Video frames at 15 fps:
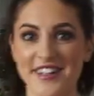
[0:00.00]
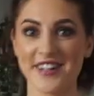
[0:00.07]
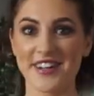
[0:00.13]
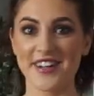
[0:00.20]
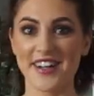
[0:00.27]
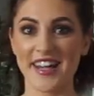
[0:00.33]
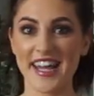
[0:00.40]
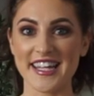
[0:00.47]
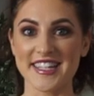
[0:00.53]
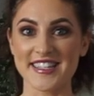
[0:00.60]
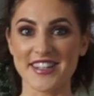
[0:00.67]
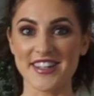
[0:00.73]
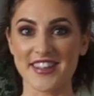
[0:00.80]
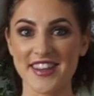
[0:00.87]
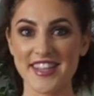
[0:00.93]
Okay,
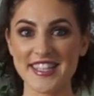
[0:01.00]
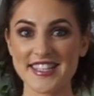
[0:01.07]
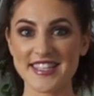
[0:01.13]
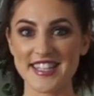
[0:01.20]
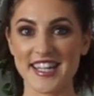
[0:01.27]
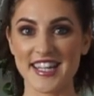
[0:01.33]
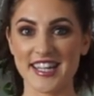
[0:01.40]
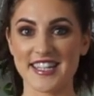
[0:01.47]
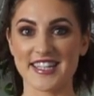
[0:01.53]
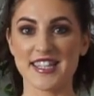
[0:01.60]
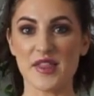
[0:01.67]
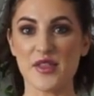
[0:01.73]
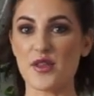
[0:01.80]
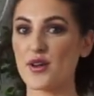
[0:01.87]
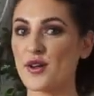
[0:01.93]
so this is
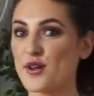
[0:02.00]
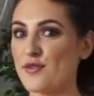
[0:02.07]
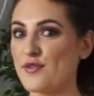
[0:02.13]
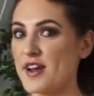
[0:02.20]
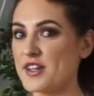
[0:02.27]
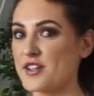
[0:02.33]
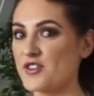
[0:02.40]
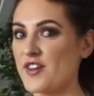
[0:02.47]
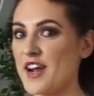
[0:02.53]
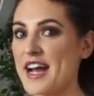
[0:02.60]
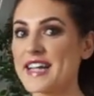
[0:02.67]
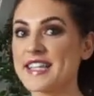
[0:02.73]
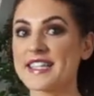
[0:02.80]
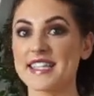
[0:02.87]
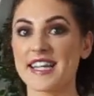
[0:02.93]
the red
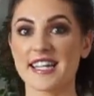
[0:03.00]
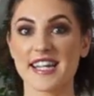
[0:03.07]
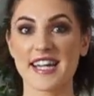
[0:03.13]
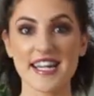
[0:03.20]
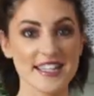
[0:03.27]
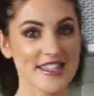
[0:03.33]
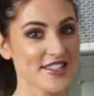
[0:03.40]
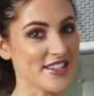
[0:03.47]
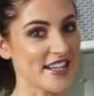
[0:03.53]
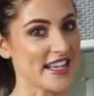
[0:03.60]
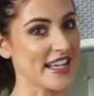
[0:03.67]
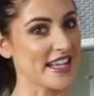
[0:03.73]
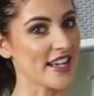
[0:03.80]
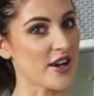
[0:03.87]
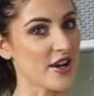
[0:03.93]
dress. And
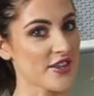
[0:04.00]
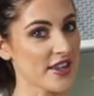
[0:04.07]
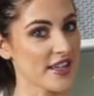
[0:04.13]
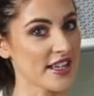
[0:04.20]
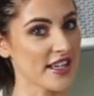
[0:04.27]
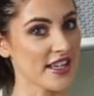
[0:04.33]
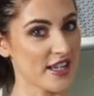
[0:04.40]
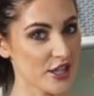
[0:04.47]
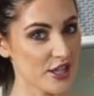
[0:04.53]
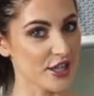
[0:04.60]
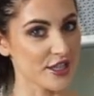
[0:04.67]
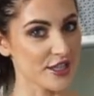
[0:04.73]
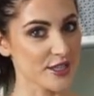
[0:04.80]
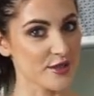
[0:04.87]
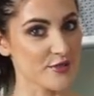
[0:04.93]
actually, I think it
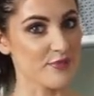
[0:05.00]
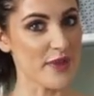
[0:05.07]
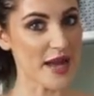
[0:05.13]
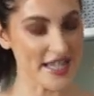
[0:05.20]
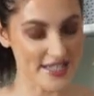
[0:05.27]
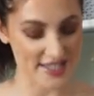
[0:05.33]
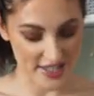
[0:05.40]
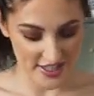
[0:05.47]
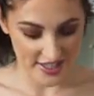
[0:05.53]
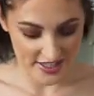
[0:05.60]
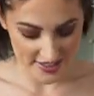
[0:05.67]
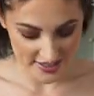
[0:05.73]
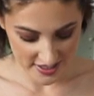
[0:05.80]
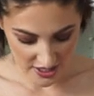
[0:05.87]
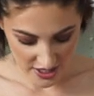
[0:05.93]
looks better
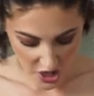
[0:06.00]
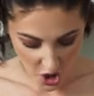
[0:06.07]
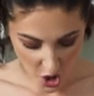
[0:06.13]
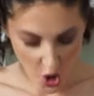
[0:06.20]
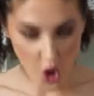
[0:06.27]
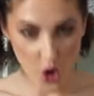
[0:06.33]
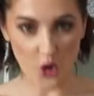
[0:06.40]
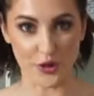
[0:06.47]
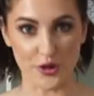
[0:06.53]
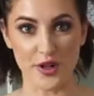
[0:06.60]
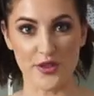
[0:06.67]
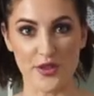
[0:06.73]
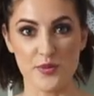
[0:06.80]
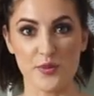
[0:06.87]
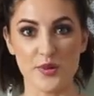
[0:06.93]
on
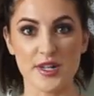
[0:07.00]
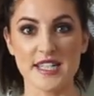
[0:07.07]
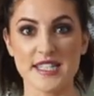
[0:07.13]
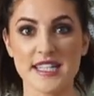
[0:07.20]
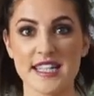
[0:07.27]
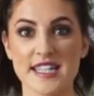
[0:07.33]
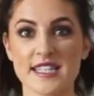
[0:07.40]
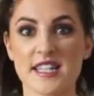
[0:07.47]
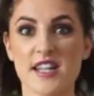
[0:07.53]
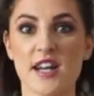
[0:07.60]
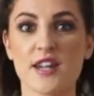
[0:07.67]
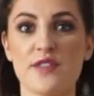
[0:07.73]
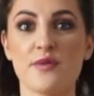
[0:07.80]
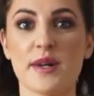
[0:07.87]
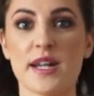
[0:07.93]
than what it did kind
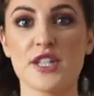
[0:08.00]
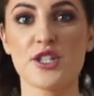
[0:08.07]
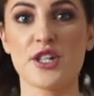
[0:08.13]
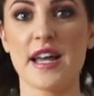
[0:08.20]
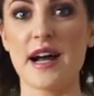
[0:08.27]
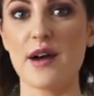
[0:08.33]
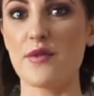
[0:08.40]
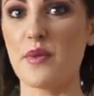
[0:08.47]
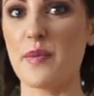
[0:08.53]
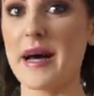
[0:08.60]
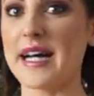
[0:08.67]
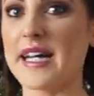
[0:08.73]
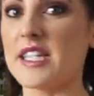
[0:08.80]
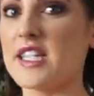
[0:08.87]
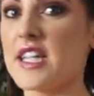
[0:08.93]
of when I took it out of the
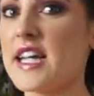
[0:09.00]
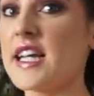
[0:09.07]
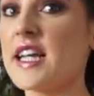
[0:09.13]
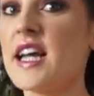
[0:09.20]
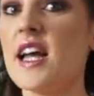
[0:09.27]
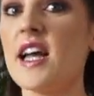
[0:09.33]
packaging.